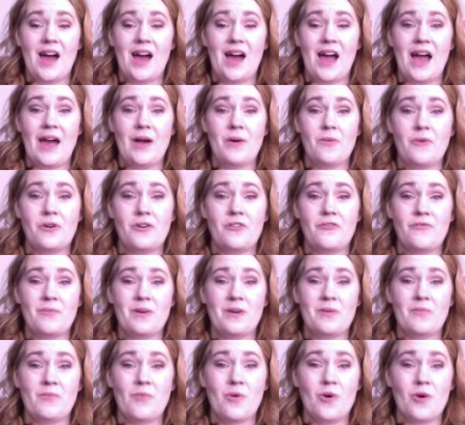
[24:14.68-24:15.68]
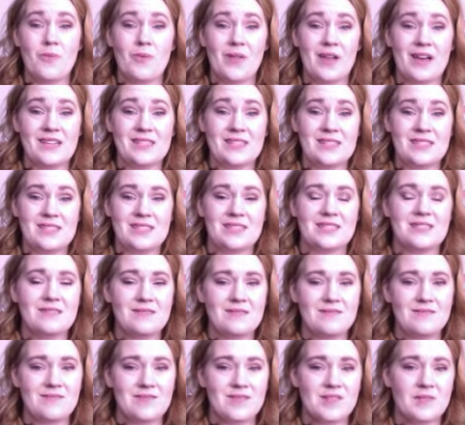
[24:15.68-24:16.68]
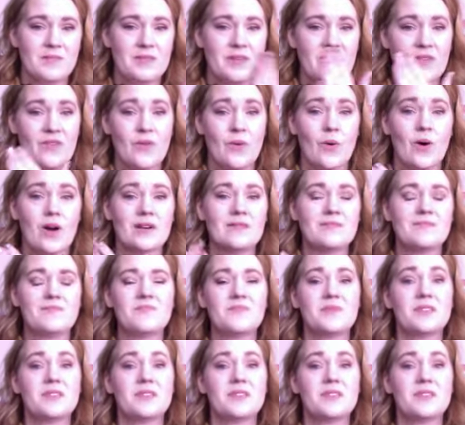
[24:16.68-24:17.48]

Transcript: I would have been more blessed before.